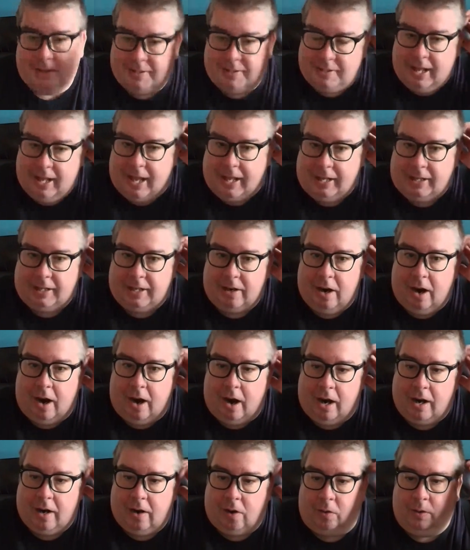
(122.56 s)
that there
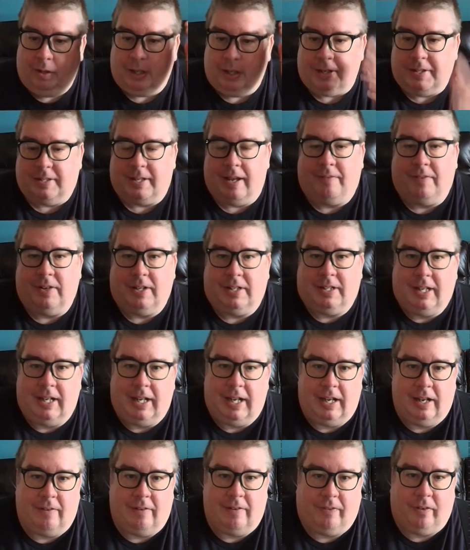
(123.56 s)
are only
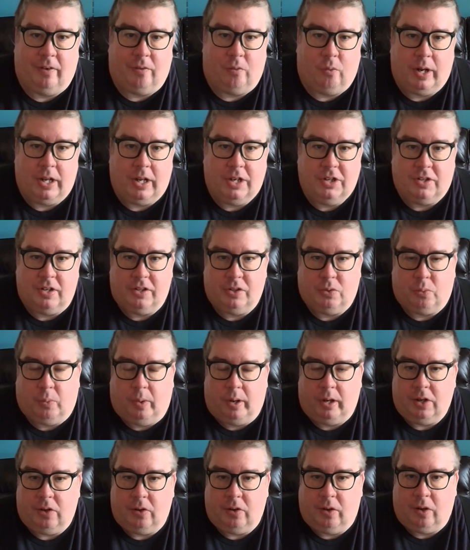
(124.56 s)
17 different regions
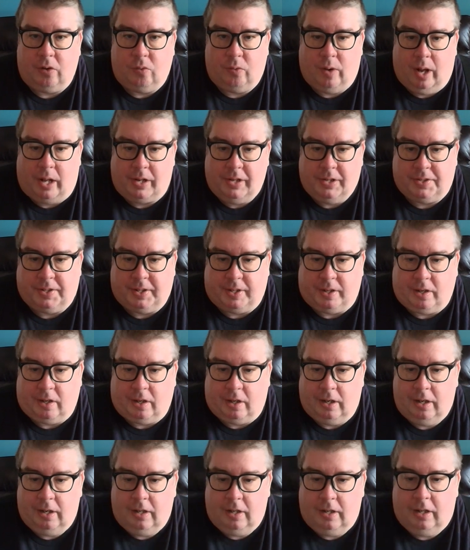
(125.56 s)
where you can
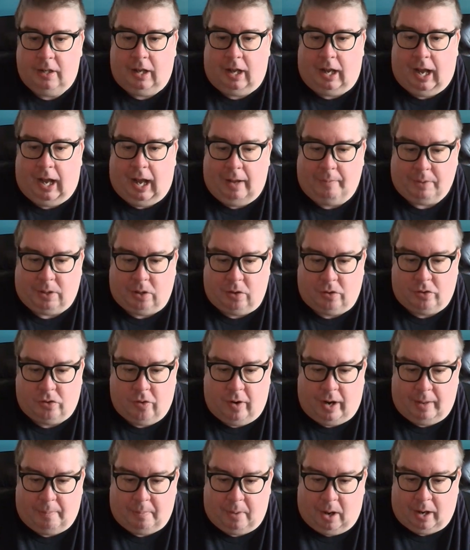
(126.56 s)
register your
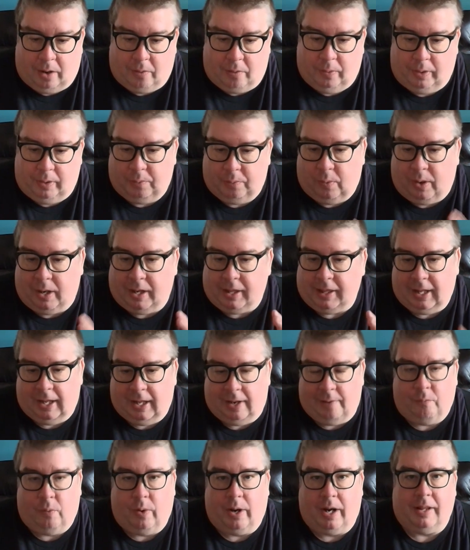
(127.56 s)
trademark with one of
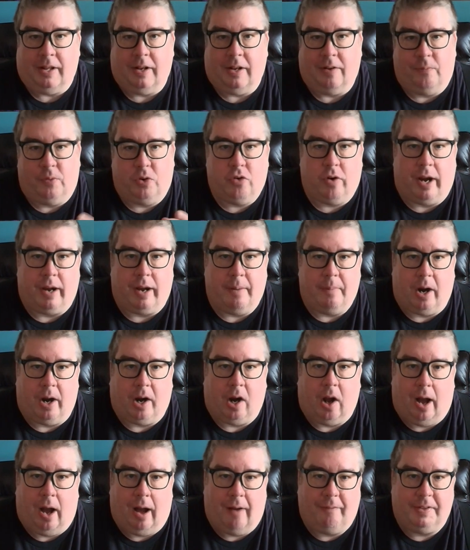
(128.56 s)
the trademark
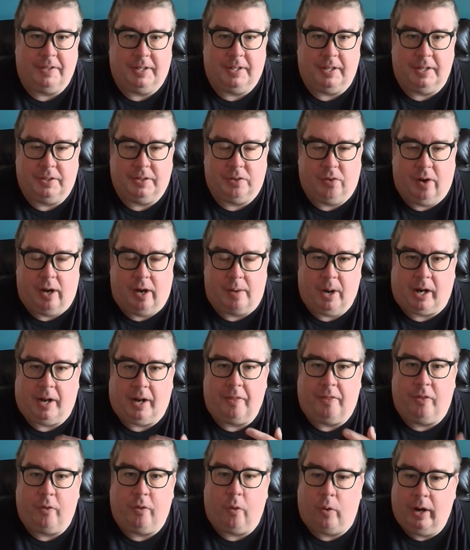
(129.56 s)
offices, trademark
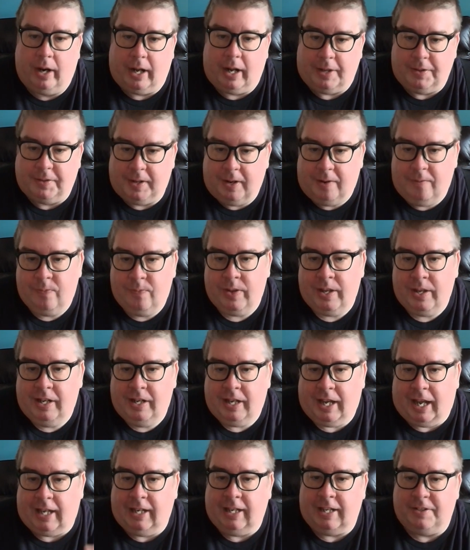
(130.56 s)
authorities
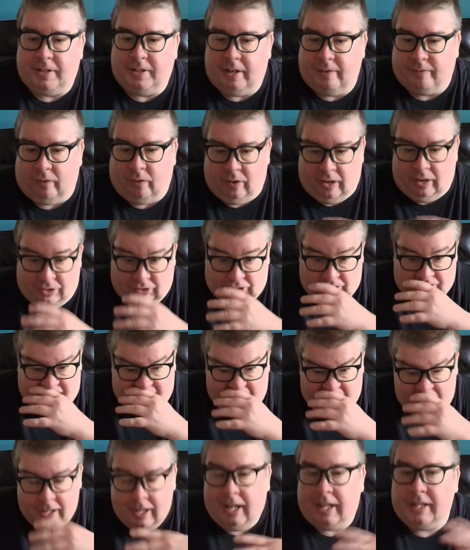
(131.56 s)
in these different regions.
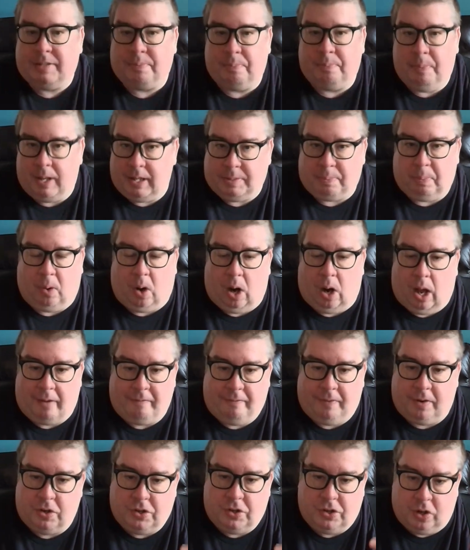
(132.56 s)
It's
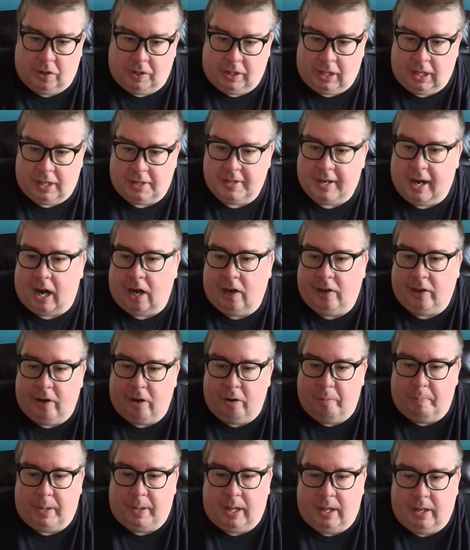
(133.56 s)
broad for sure. The entire
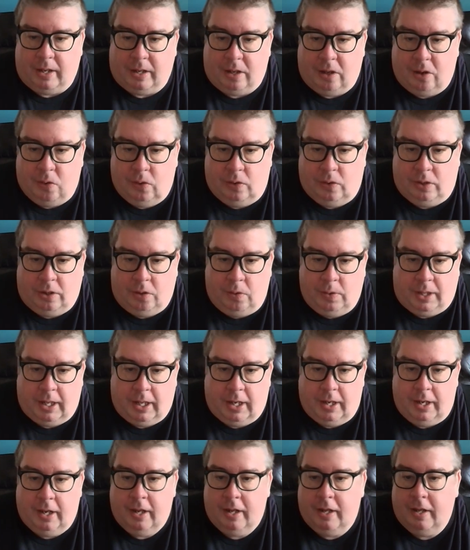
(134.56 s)
European
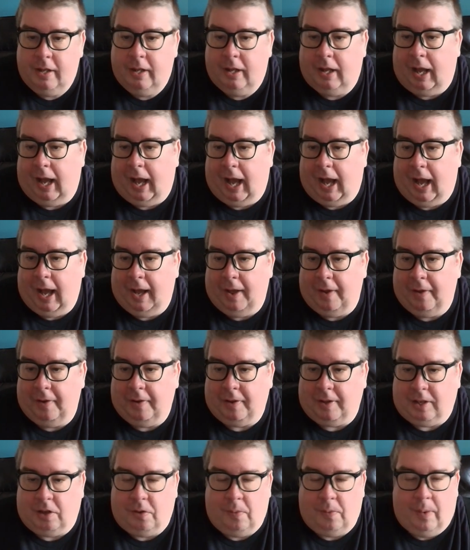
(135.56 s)
Union,
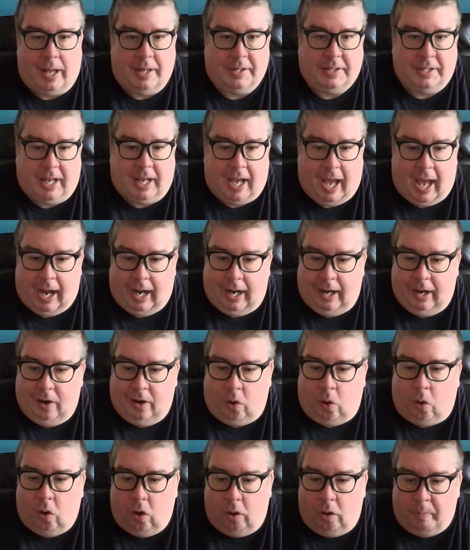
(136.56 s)
U.S., Canada,
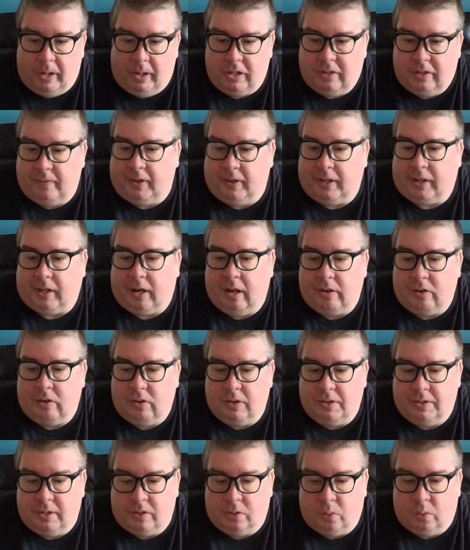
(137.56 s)
a whole bunch of other
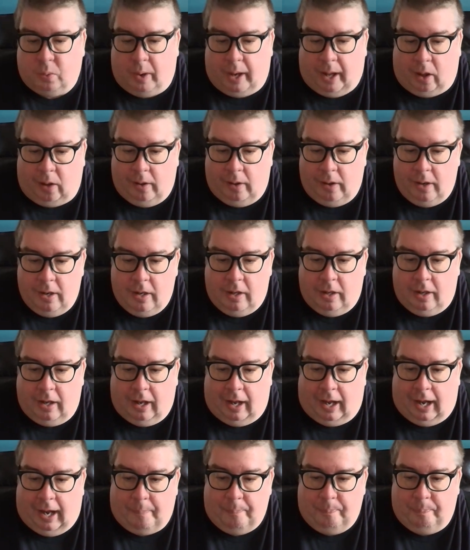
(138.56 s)
countries as well.
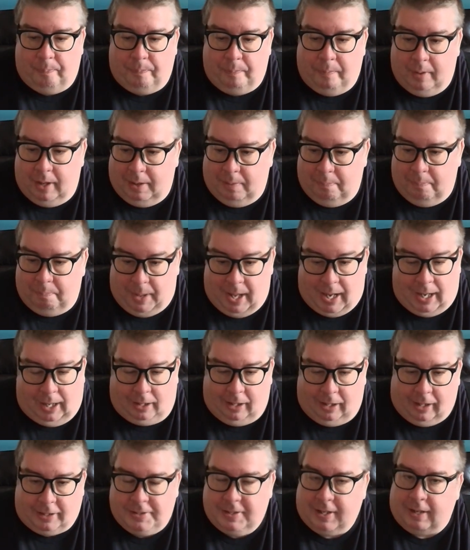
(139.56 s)

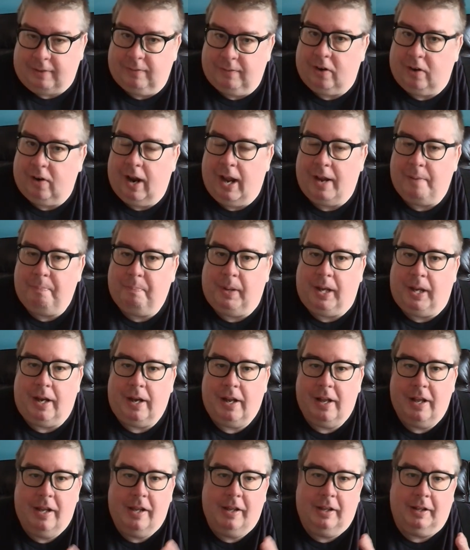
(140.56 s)
Benelux even, right?
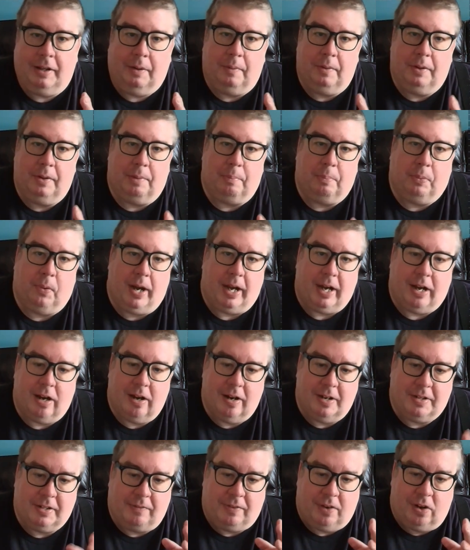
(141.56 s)
But the point here
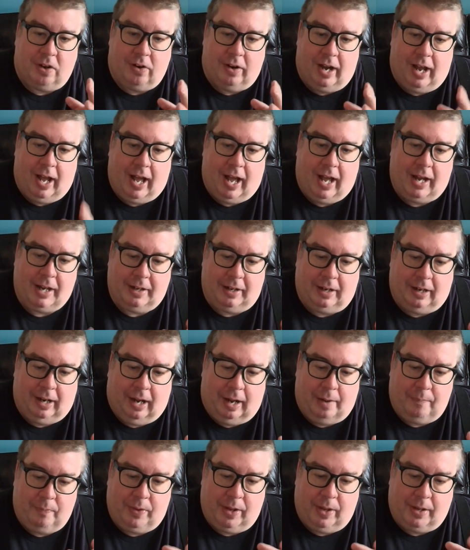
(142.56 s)
is, if you're not
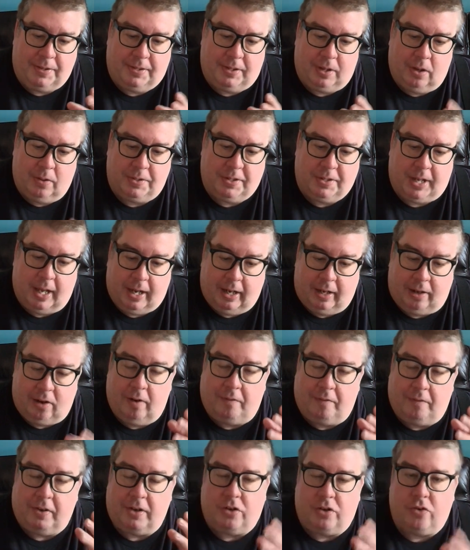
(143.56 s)
associated, you
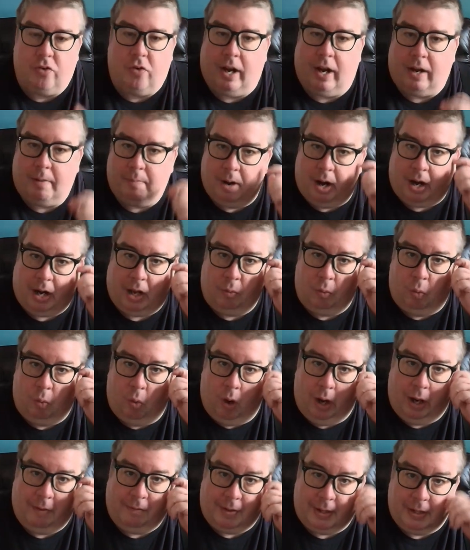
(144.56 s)
don't have a trademark in
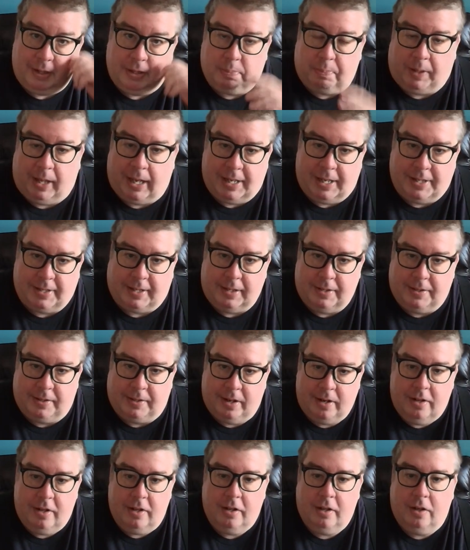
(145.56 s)
one of these places,
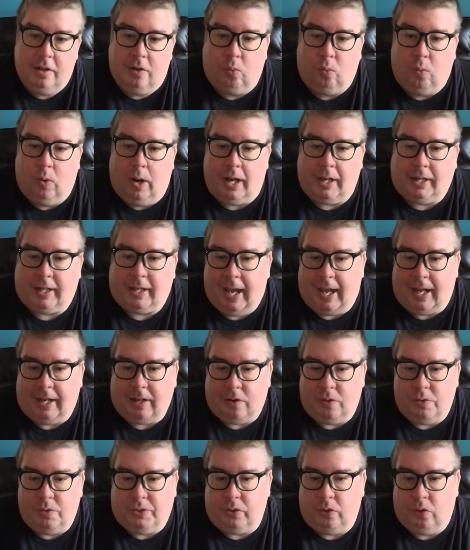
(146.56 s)
what can
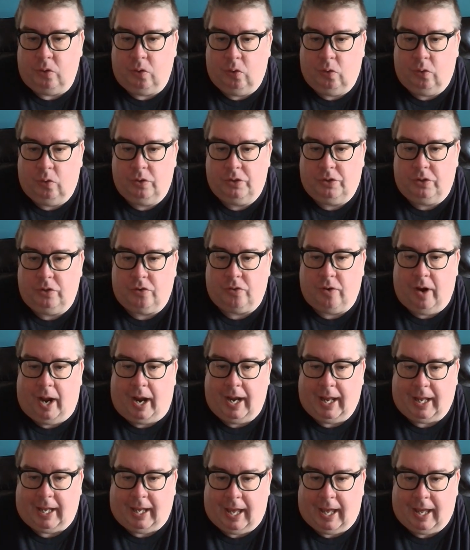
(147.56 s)
you do to try
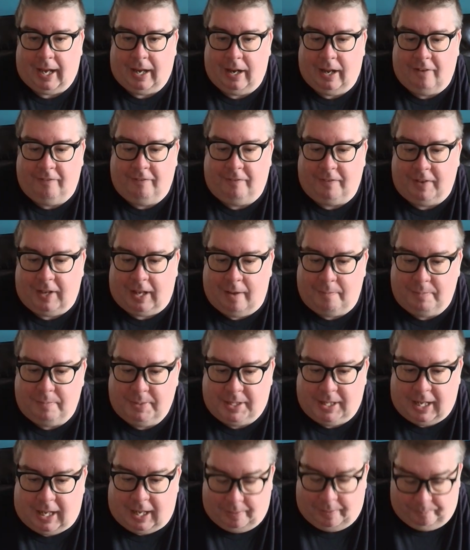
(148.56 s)
to get a
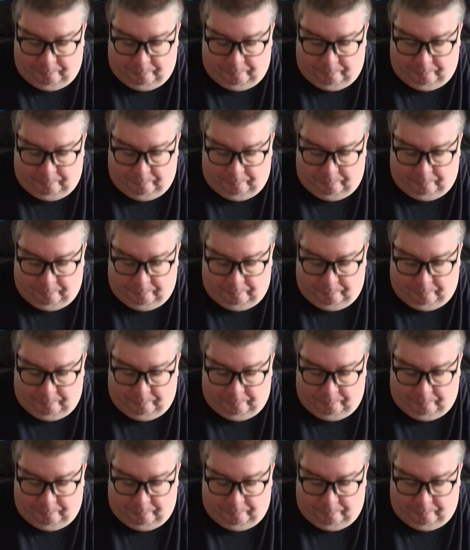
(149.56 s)
VMC?